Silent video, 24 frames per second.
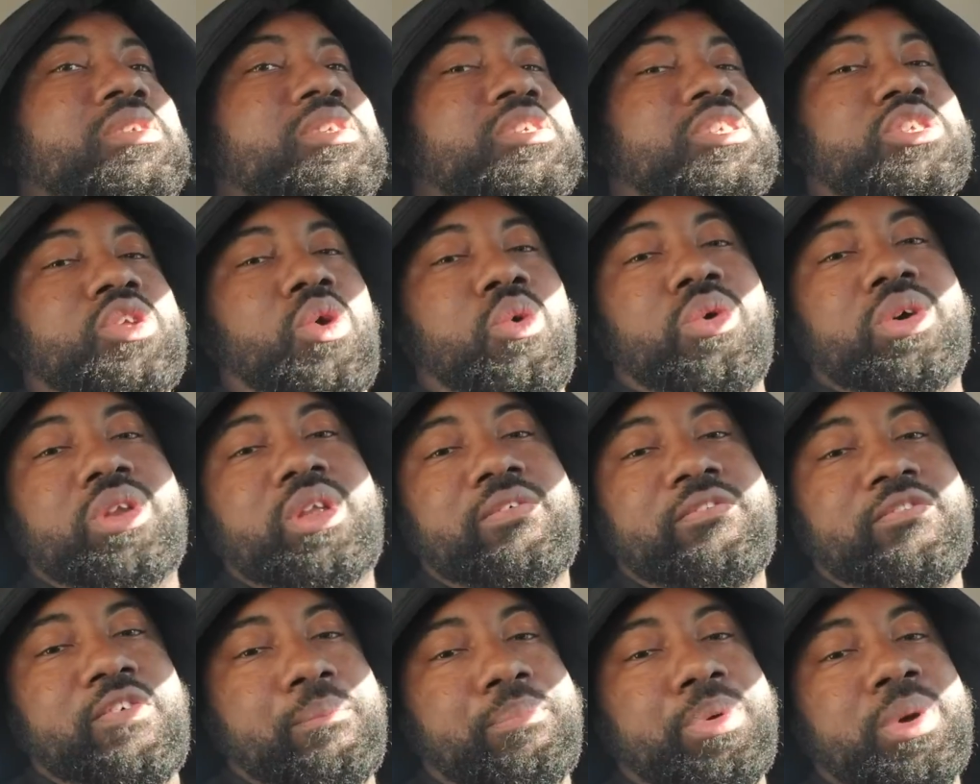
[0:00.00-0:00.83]
is doing
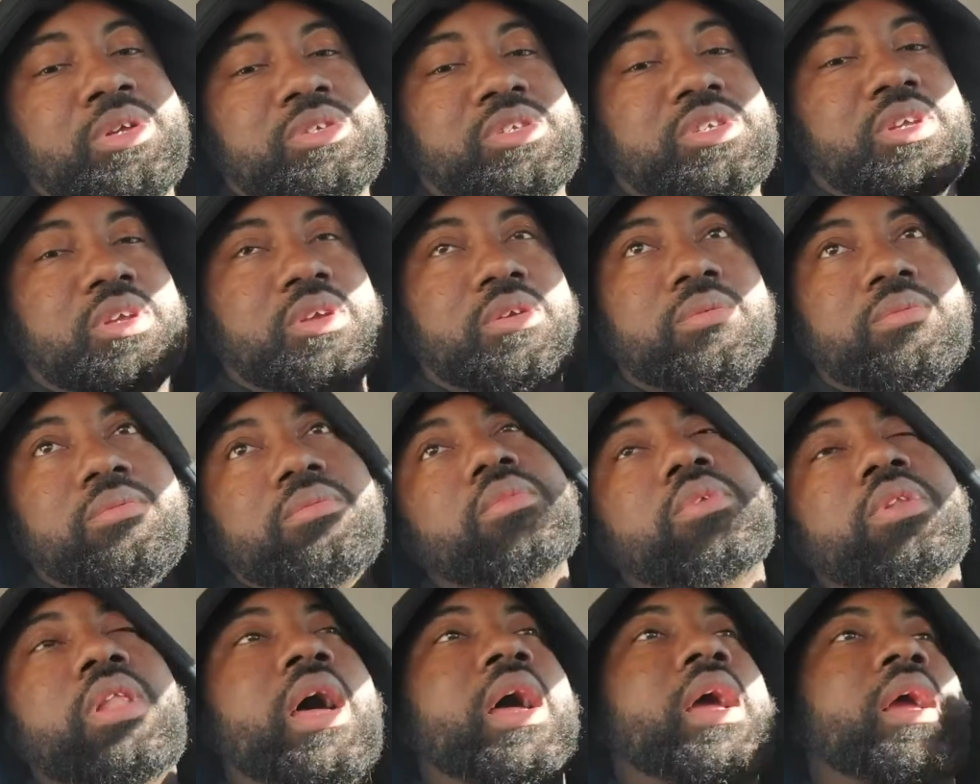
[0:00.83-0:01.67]
it for pussy.
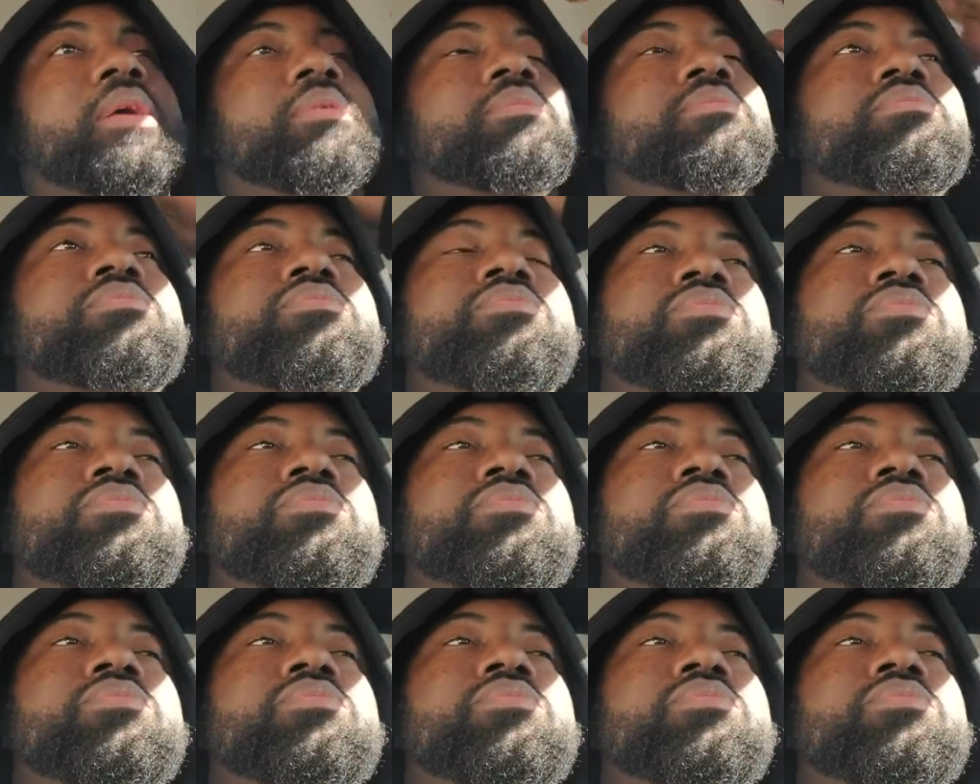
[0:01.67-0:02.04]
Like,